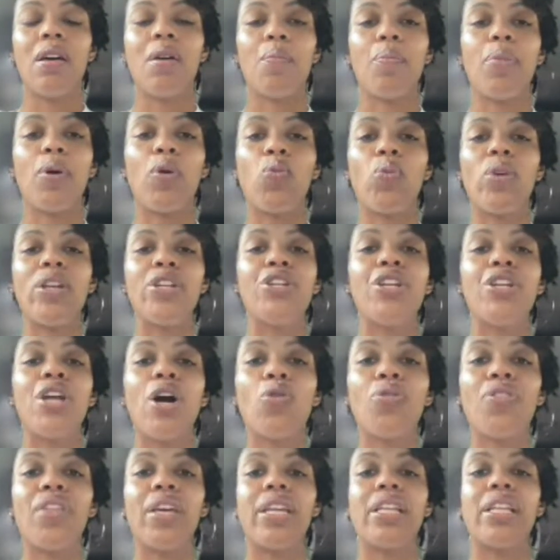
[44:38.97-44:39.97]
But we know
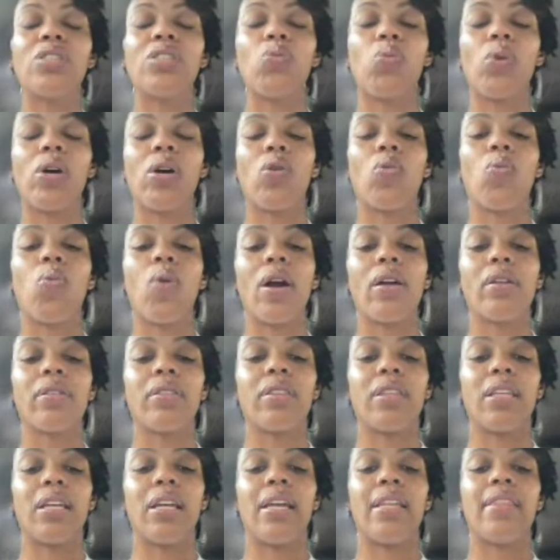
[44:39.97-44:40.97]
that it's well worth
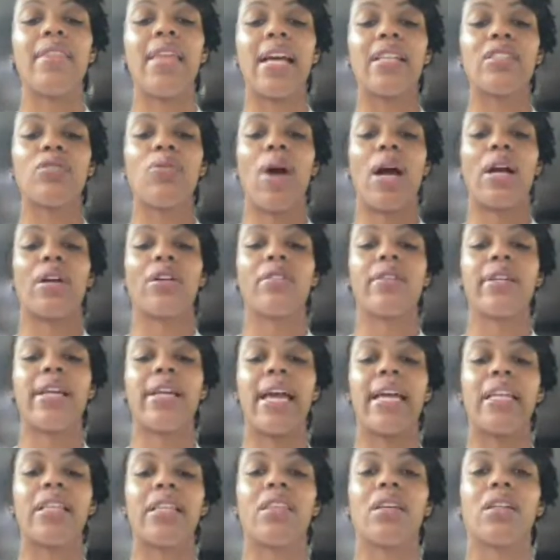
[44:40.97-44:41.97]
it. And that's why I
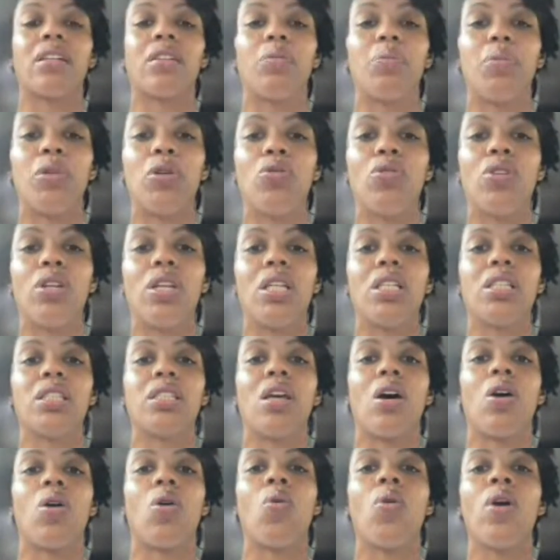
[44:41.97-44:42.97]
created the community.
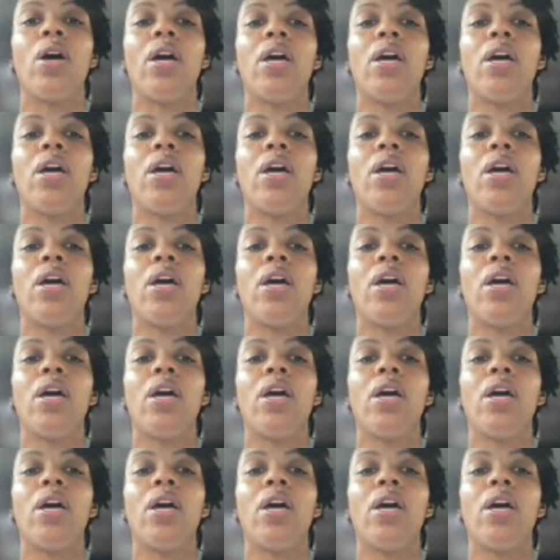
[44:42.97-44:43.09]
So,